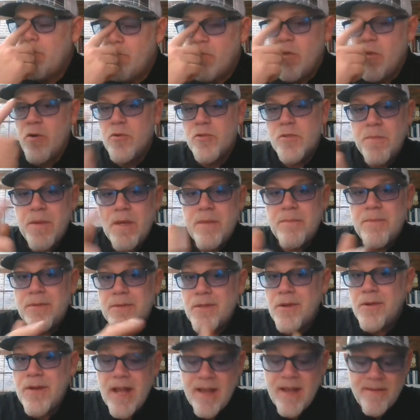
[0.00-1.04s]
Most people
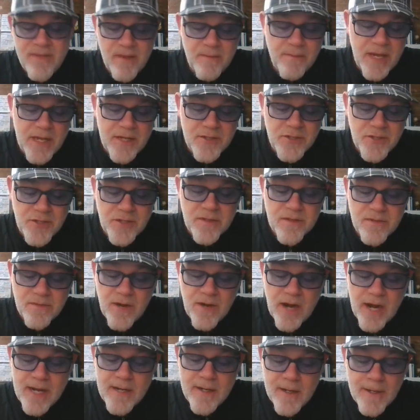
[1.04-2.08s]
don't have the patience,
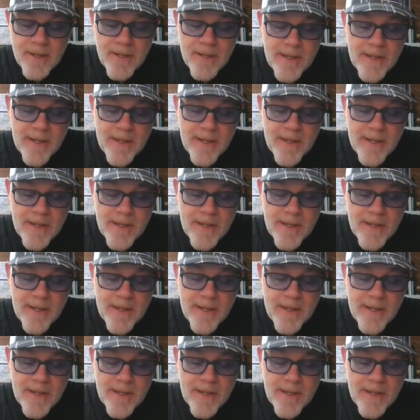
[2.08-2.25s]
right?